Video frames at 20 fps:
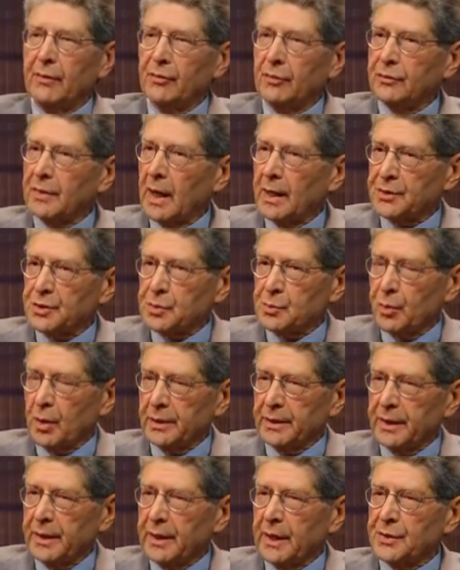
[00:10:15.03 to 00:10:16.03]
of Drs.
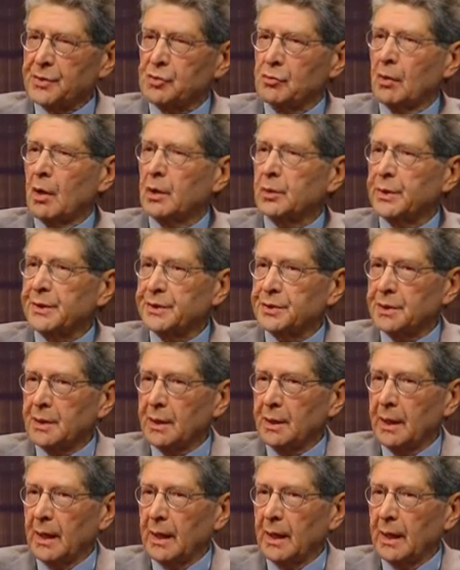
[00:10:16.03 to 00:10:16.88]
Pardi and Surawicz